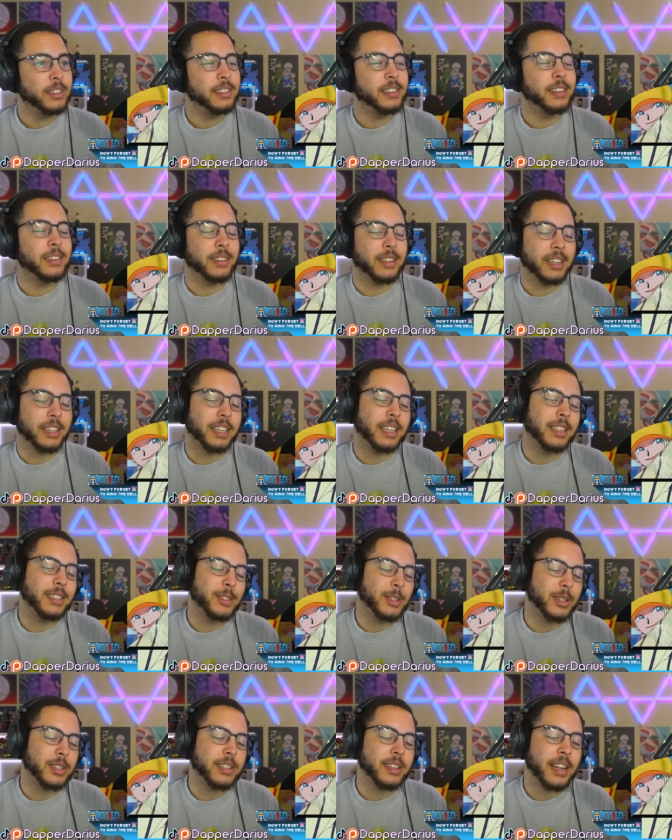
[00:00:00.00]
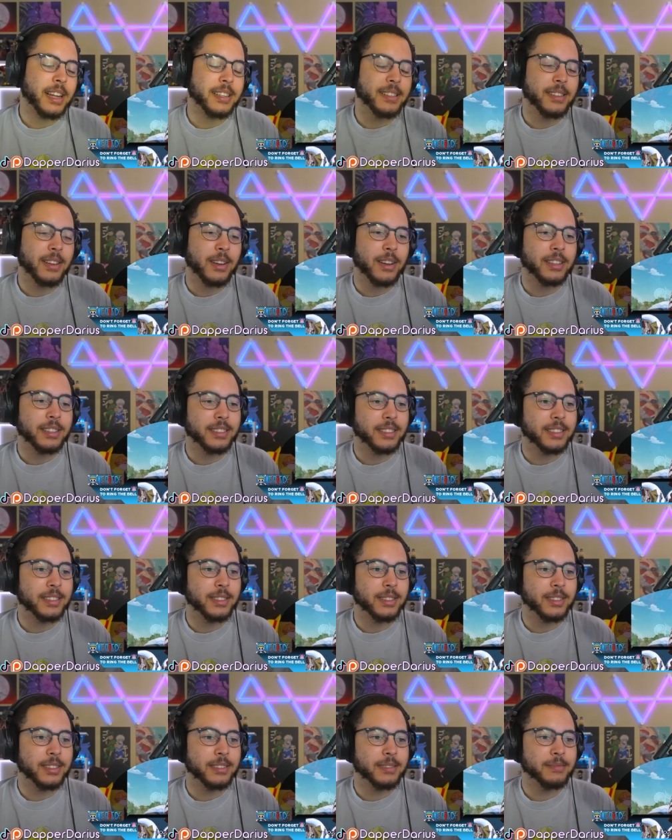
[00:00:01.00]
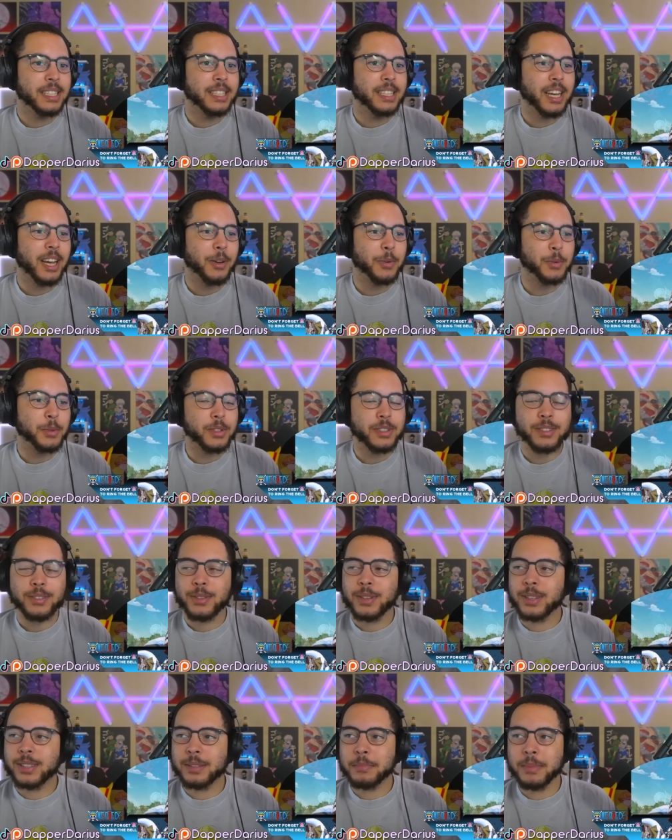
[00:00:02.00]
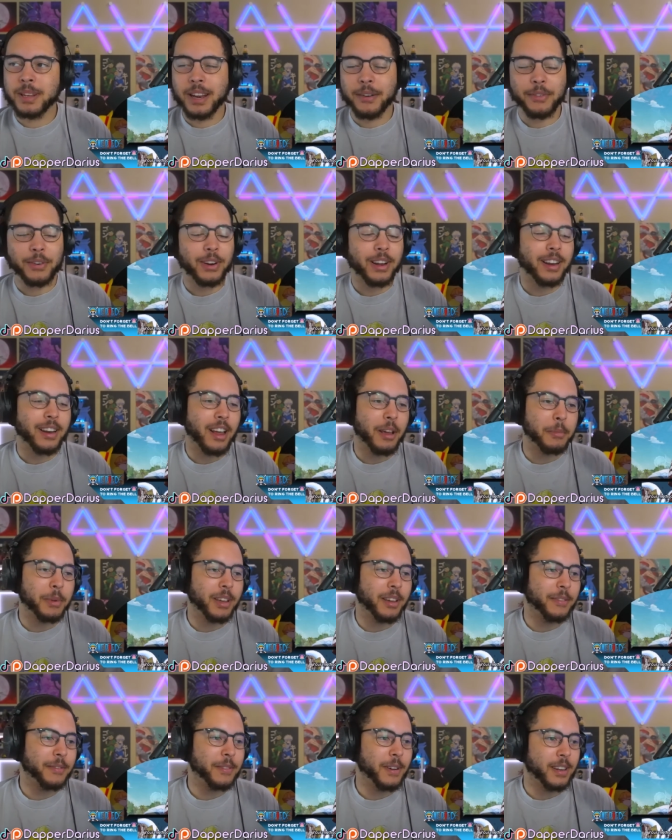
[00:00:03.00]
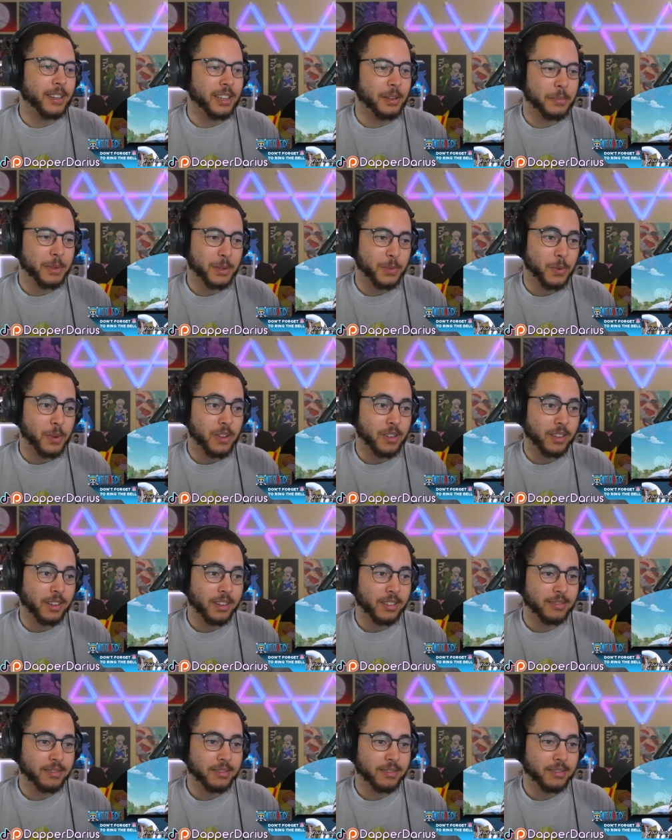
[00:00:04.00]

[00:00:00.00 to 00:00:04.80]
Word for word: Okay, yeah, just as hostage, yeah. I was, but I forgot Nami got fucked up as well, you know?